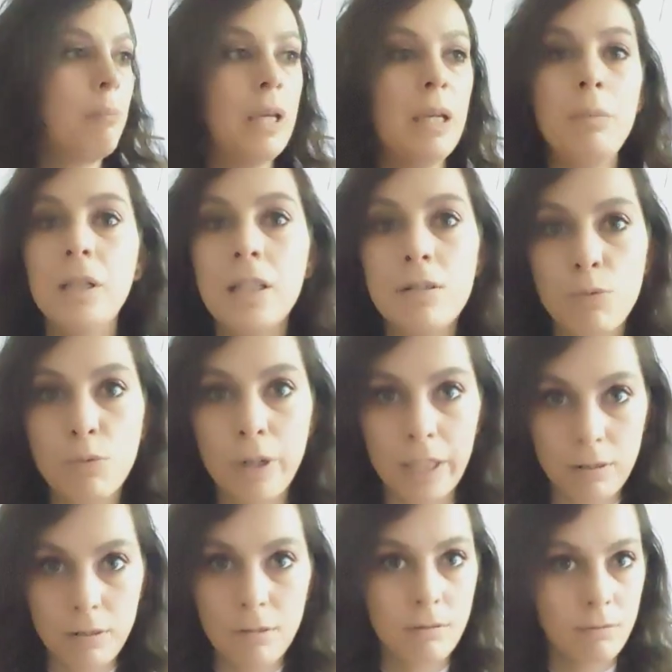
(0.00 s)
Maybe it's
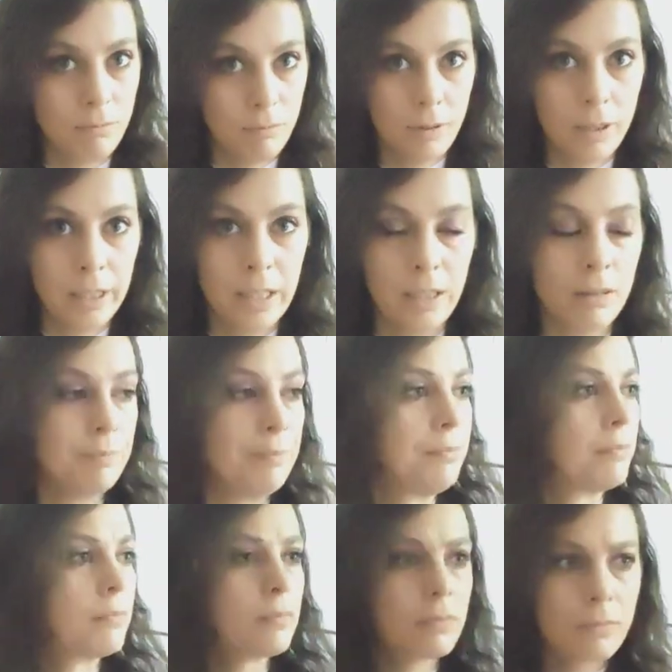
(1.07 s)
rest, again.
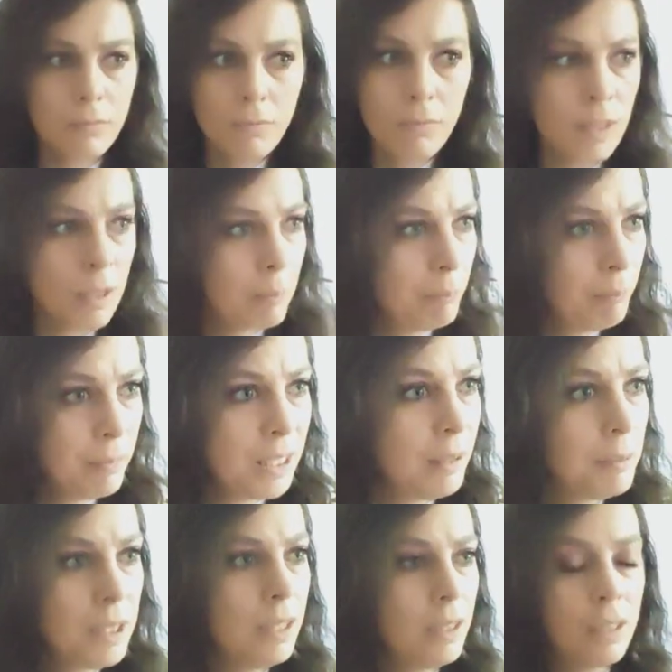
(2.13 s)

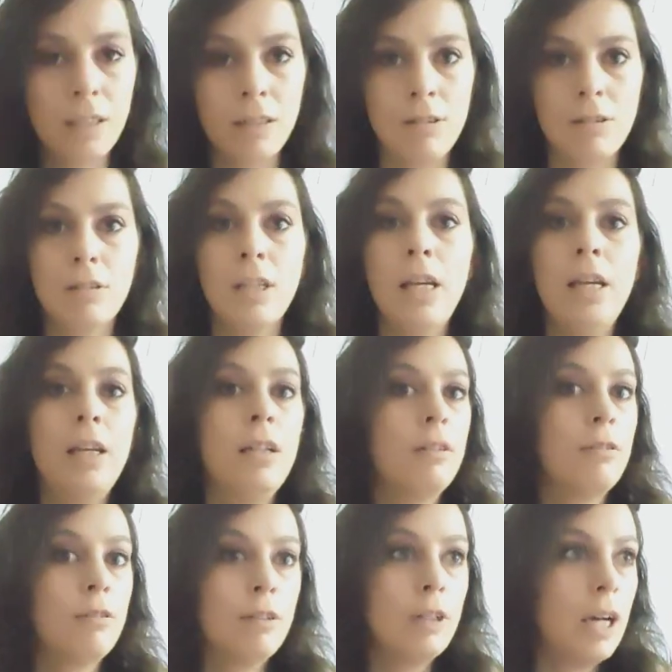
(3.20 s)
Maybe it's
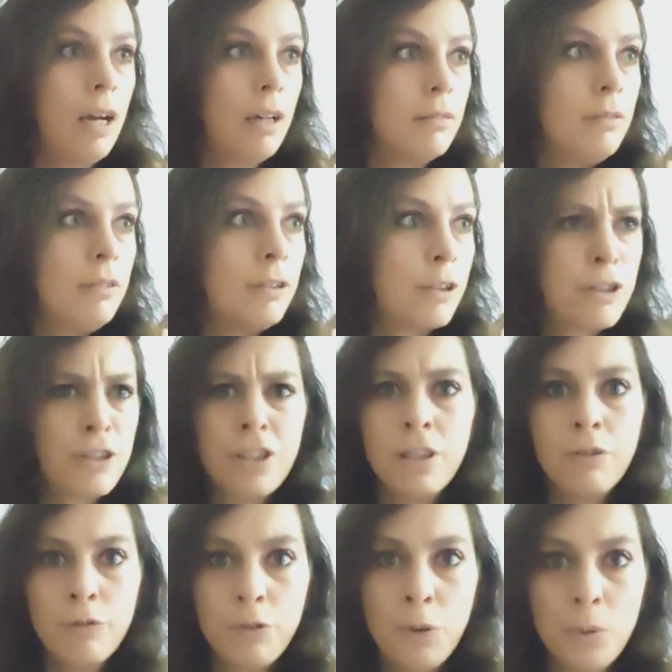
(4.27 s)

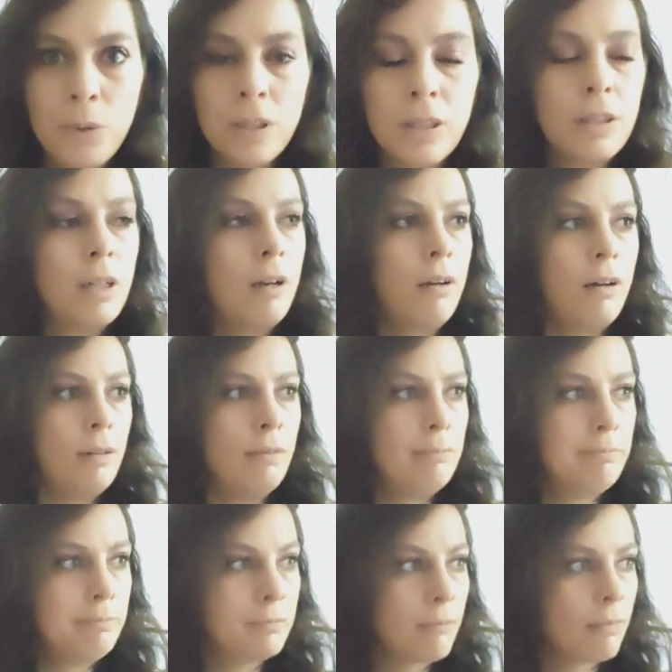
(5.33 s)
nourishing food.
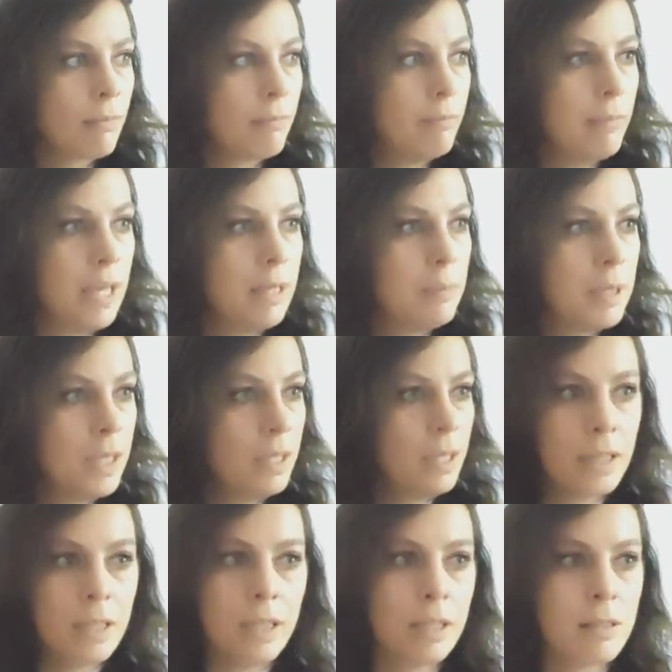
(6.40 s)

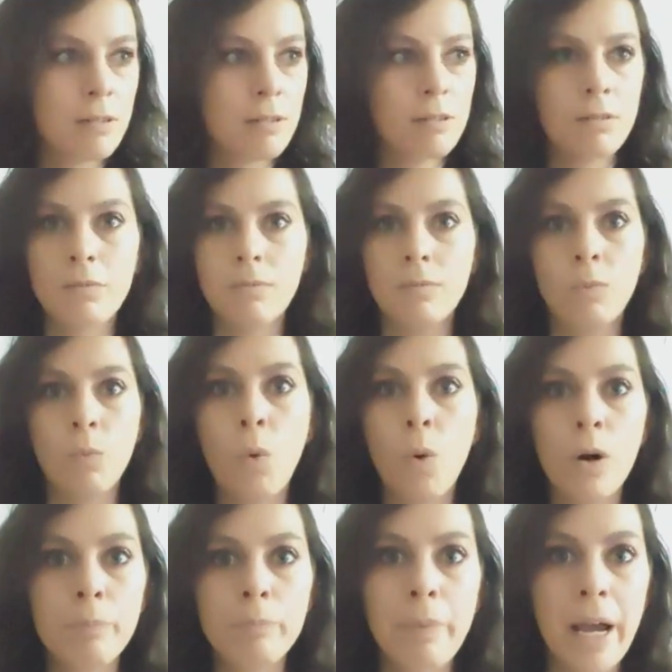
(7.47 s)
Maybe it's
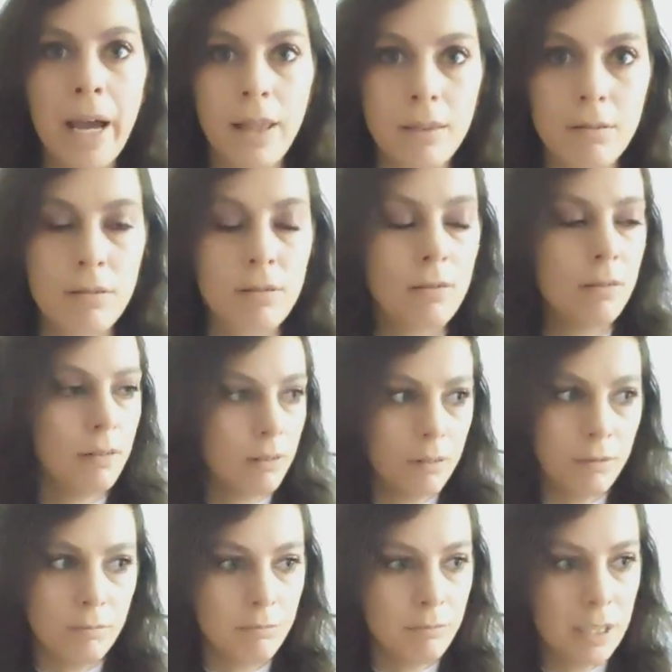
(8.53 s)
warm baths.
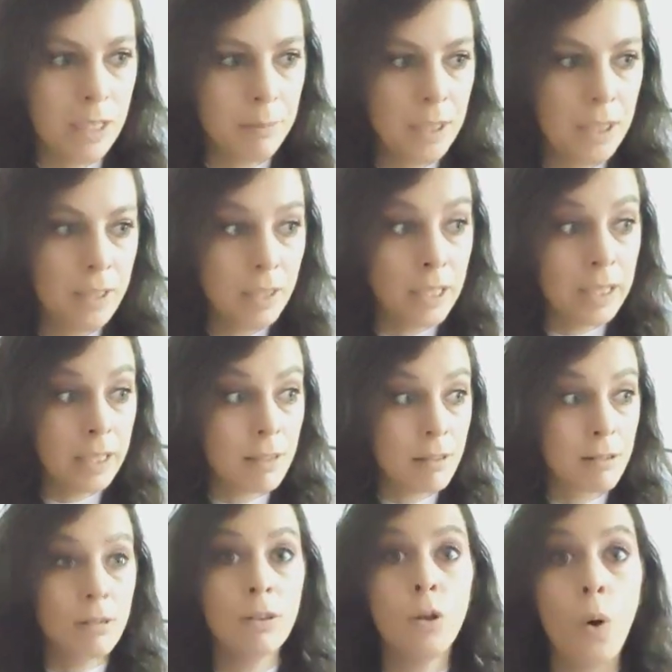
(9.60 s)
Maybe
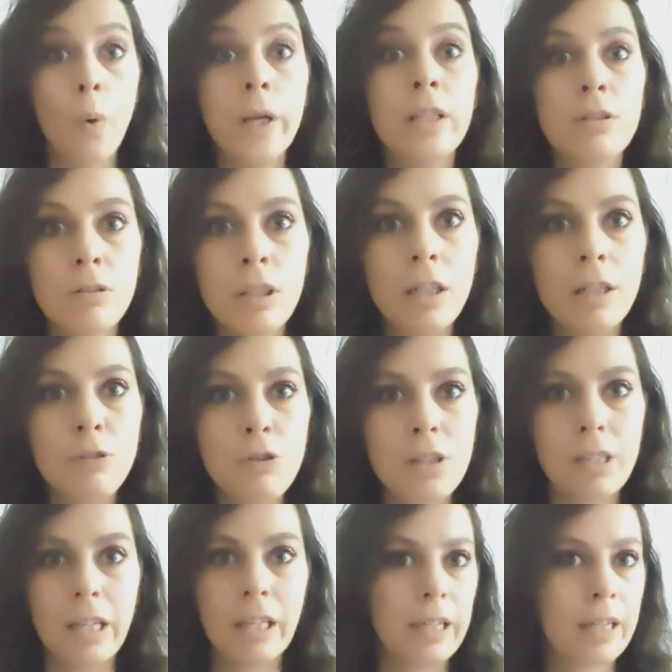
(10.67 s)
it's going to the
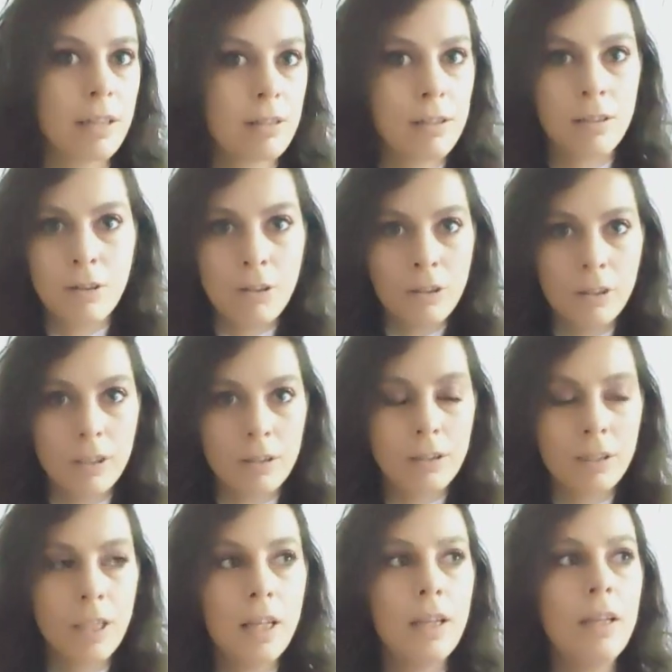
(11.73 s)
countryside, like I said
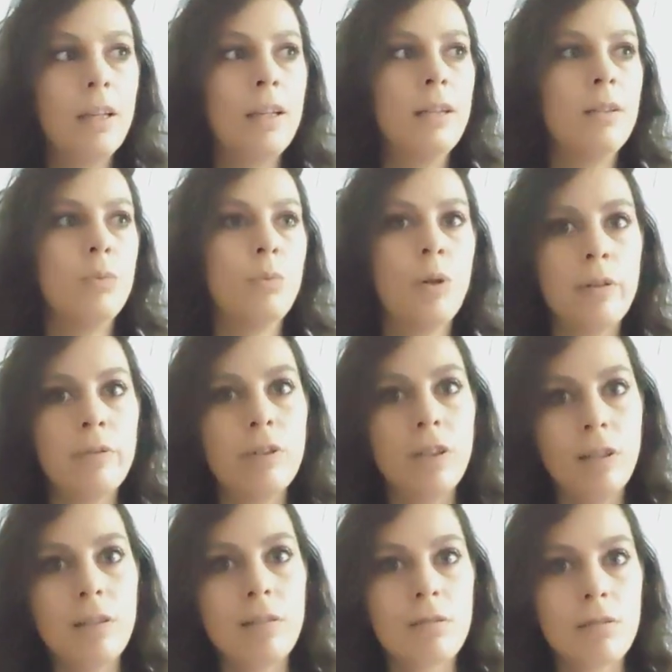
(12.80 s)
earlier. Whatever
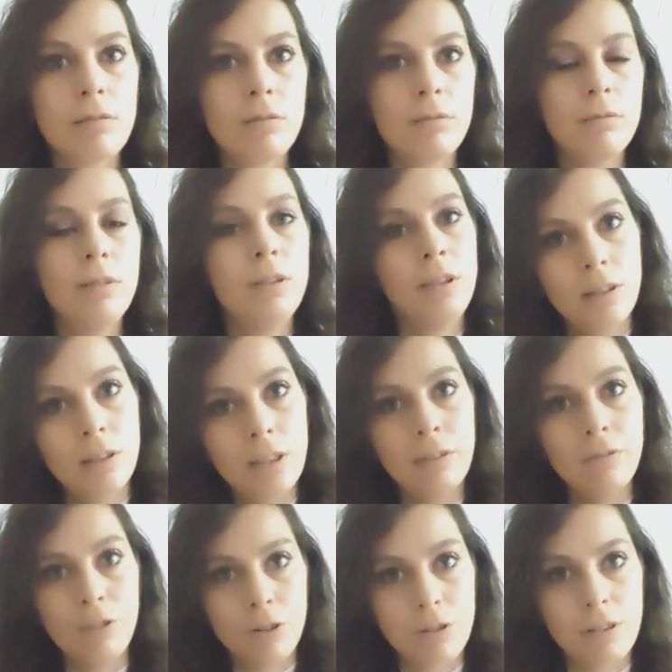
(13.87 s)
it is, you need to
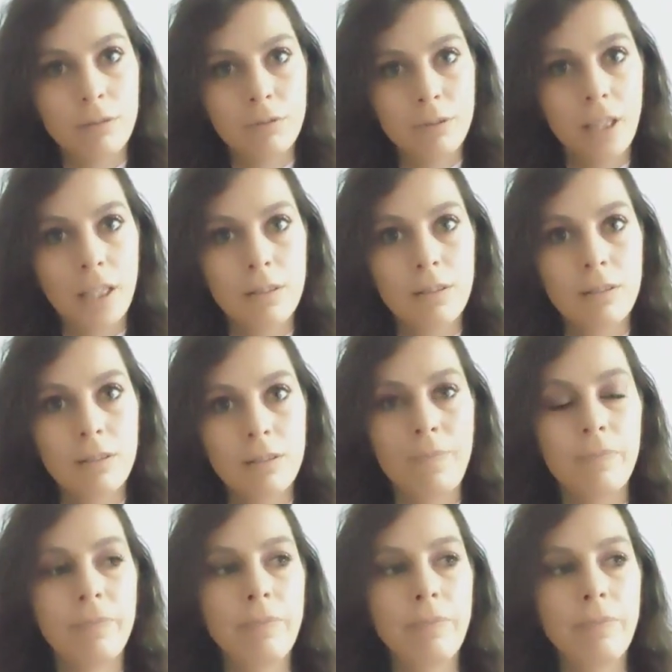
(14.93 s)
give yourself that.